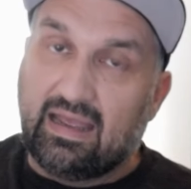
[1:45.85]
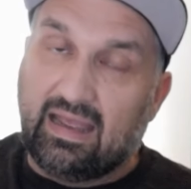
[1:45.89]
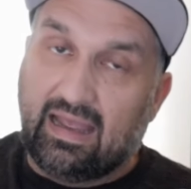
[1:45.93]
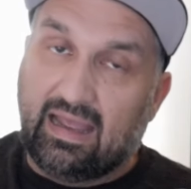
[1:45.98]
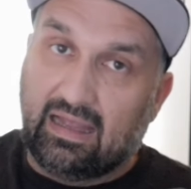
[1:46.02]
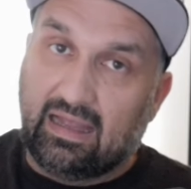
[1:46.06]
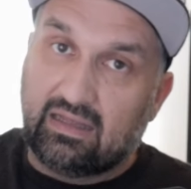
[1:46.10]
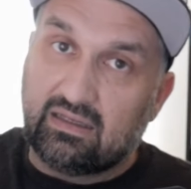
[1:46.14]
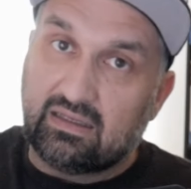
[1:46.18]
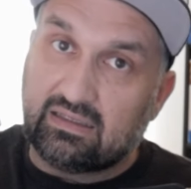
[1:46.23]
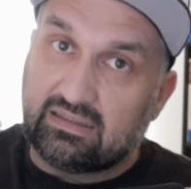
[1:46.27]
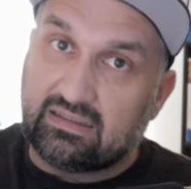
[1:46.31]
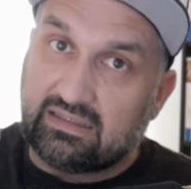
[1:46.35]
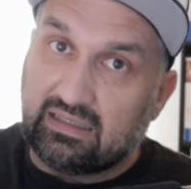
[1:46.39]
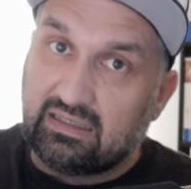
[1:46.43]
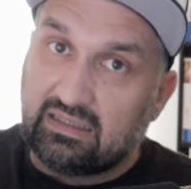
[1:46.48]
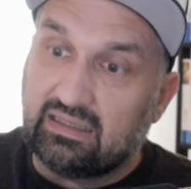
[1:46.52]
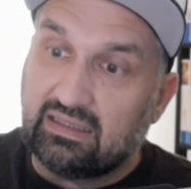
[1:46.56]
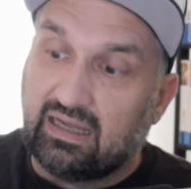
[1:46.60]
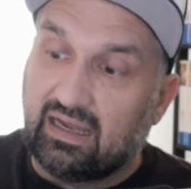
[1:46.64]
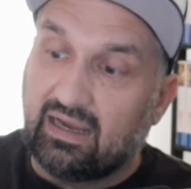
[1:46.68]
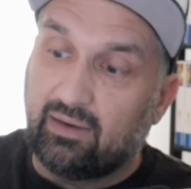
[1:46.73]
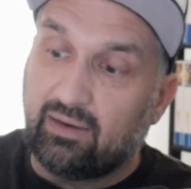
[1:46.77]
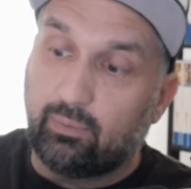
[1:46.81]
And the thing
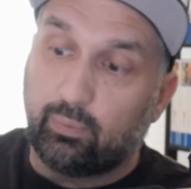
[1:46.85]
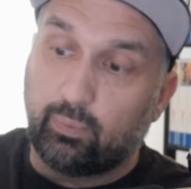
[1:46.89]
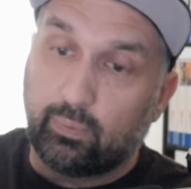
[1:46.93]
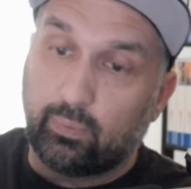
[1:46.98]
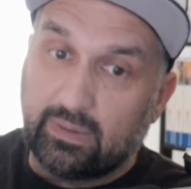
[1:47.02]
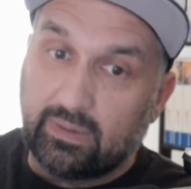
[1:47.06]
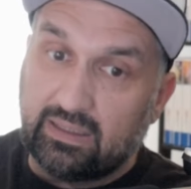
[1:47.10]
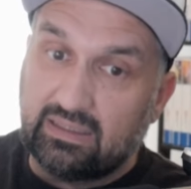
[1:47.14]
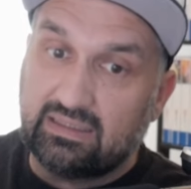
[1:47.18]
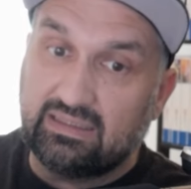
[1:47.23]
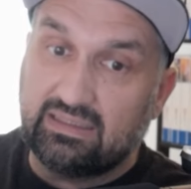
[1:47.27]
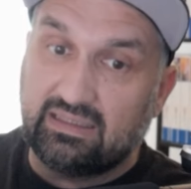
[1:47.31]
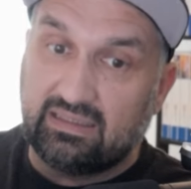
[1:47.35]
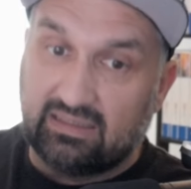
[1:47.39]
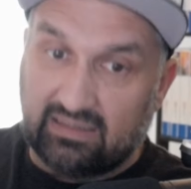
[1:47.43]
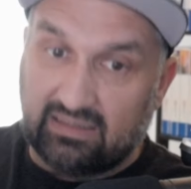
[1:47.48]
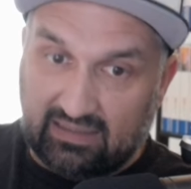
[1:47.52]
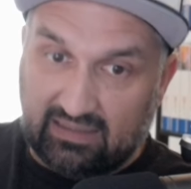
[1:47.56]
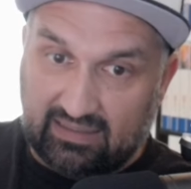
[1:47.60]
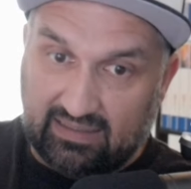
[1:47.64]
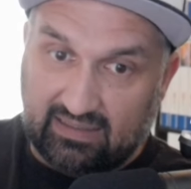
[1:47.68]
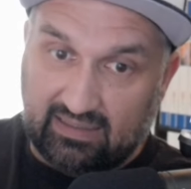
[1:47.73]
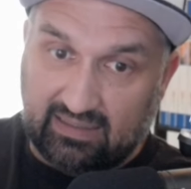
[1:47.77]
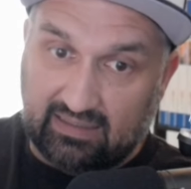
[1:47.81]
that I really
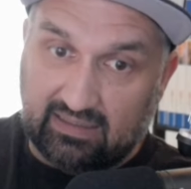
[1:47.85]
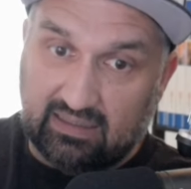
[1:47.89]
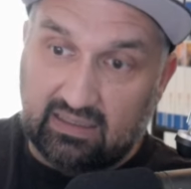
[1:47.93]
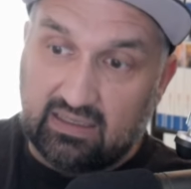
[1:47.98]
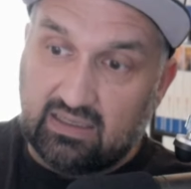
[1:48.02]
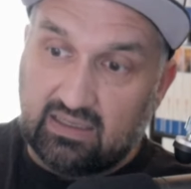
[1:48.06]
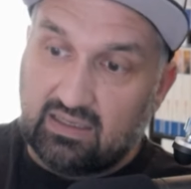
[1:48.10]
like